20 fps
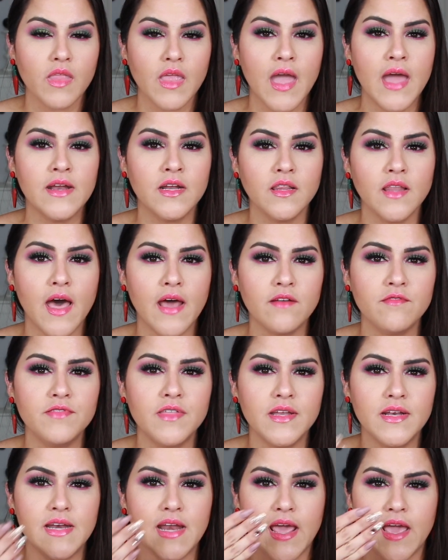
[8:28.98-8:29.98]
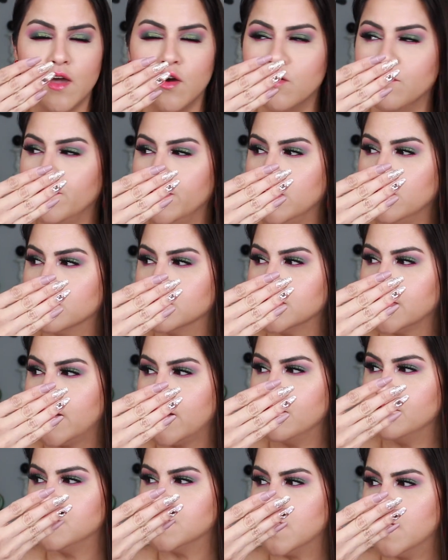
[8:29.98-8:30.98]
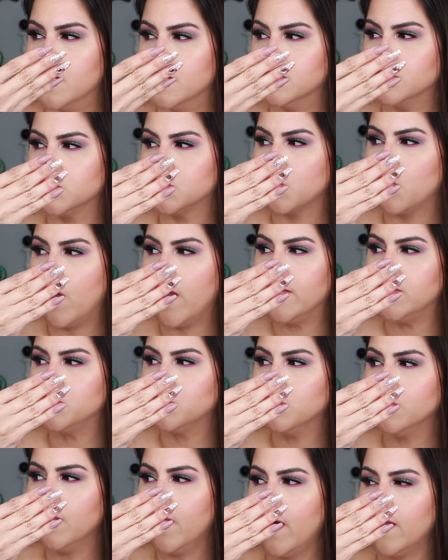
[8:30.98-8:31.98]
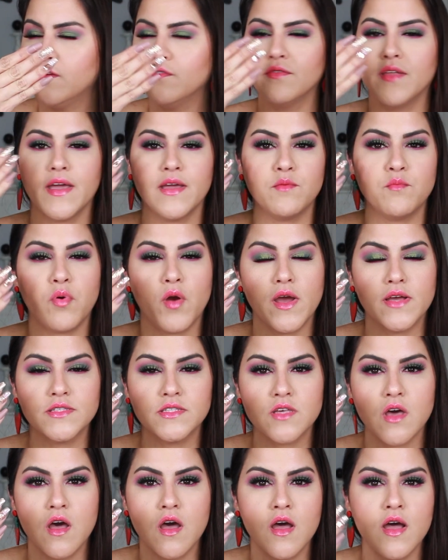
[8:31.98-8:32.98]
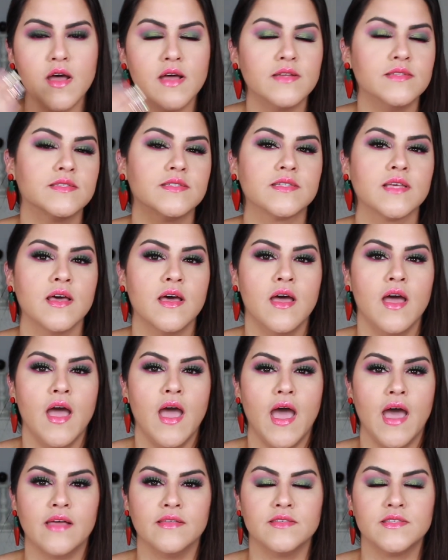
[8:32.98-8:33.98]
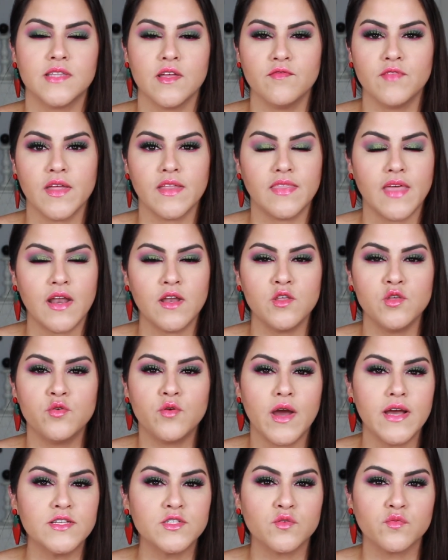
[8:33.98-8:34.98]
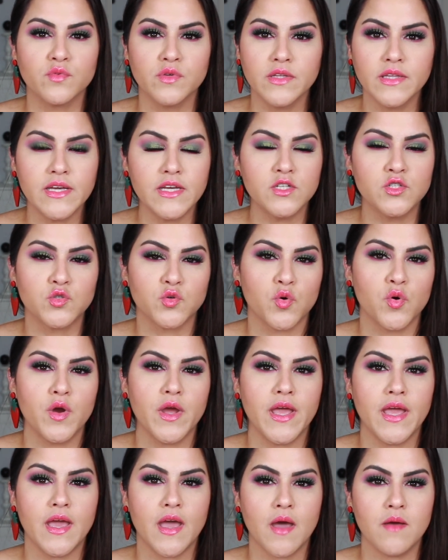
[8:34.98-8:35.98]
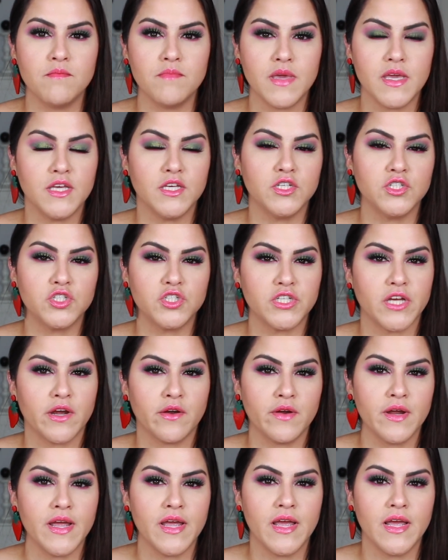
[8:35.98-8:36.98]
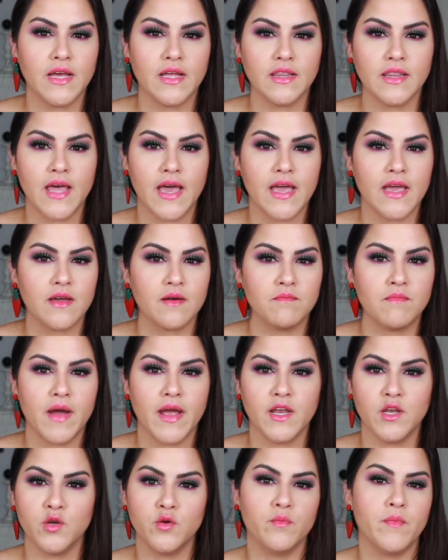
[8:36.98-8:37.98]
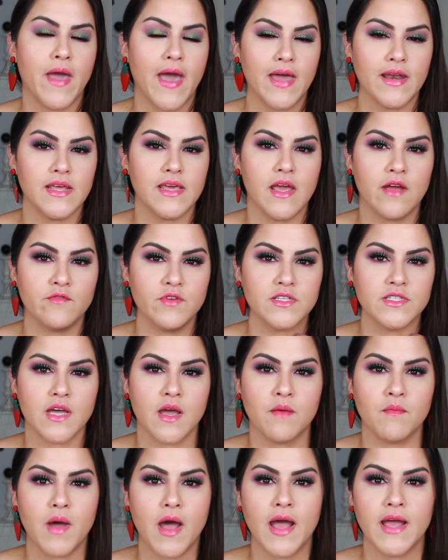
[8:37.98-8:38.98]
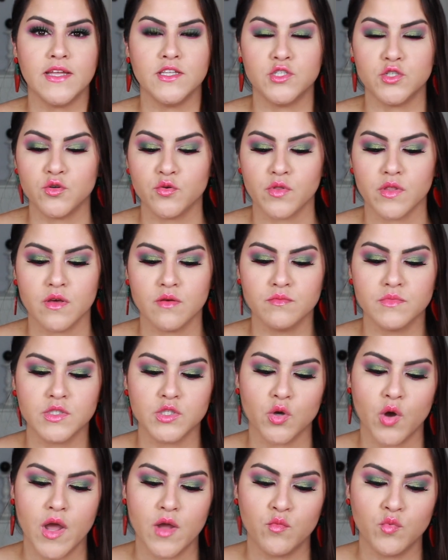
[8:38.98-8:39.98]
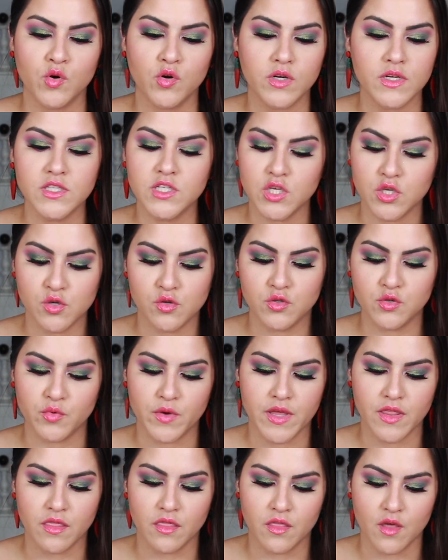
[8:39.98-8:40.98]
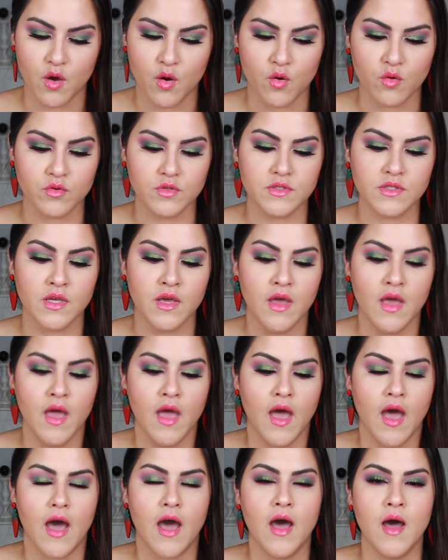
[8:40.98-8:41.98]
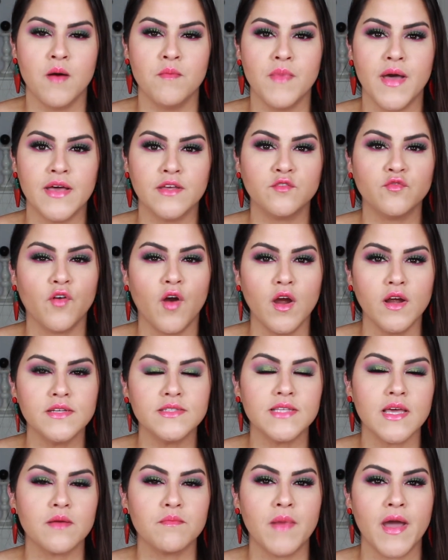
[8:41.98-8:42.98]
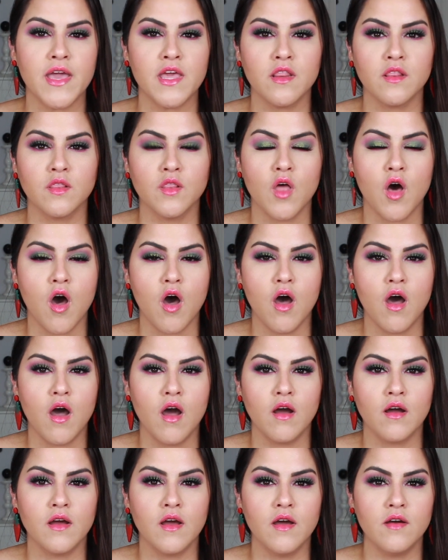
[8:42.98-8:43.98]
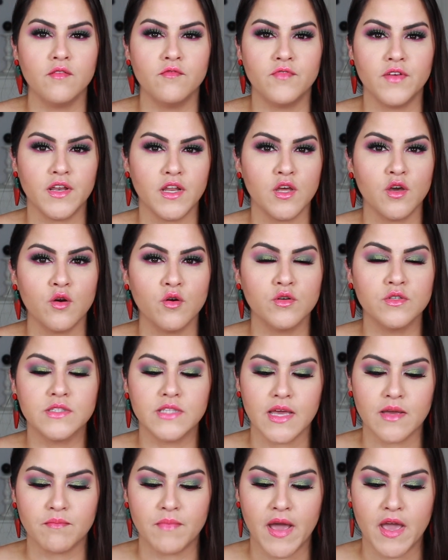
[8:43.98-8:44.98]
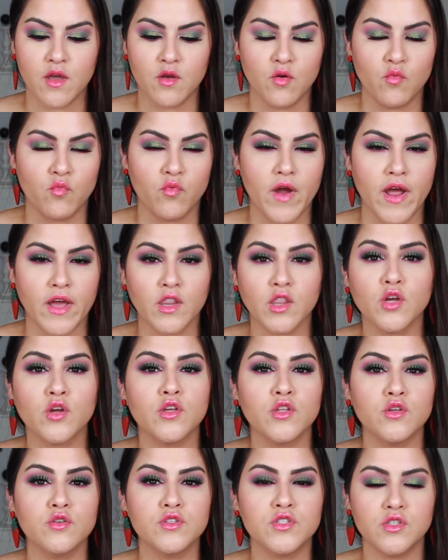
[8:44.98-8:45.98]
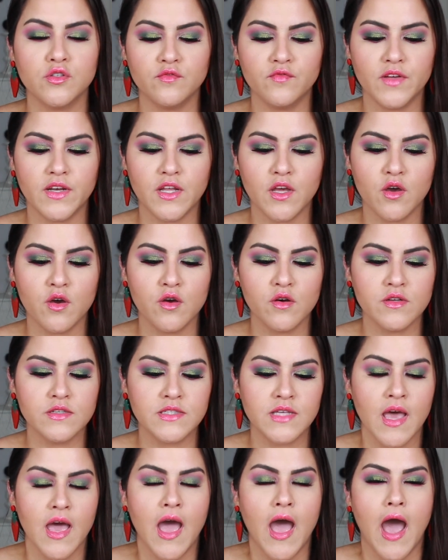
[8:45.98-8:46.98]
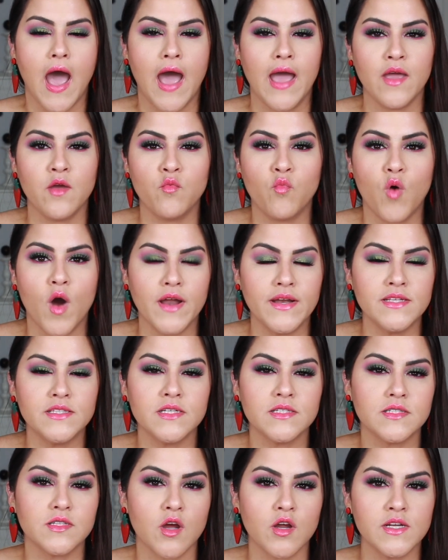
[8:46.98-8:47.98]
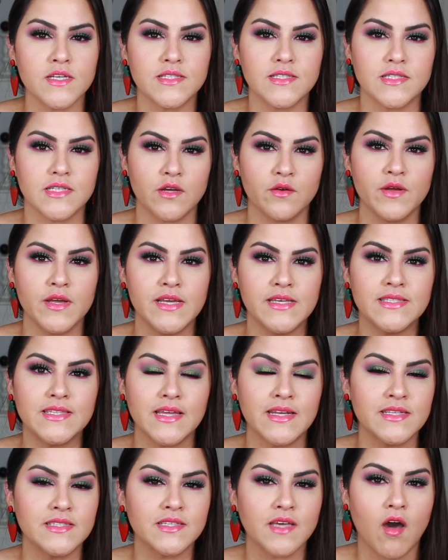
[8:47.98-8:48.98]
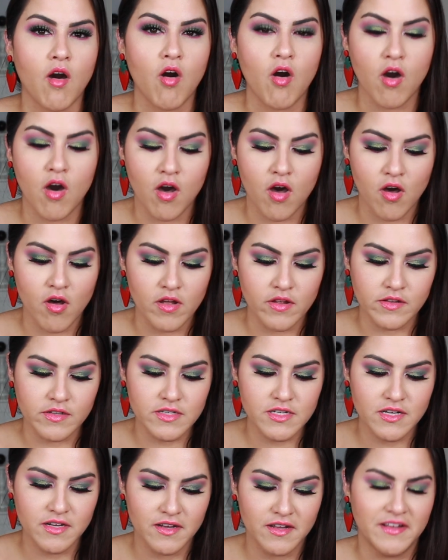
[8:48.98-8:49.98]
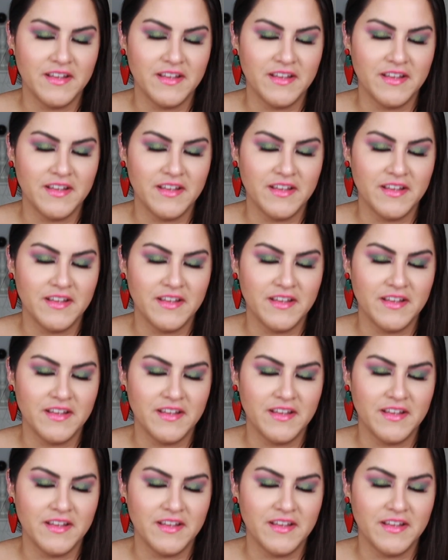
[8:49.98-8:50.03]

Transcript: and a lot of the nail videos that I've done. So I do a lot of like press-ons and stuff like that, and you guys really enjoy me sharing like my new mani every time I do them, so I will continue doing those. As far as like my long videos, like my regular YouTube videos, I wanted to start a series, and it's called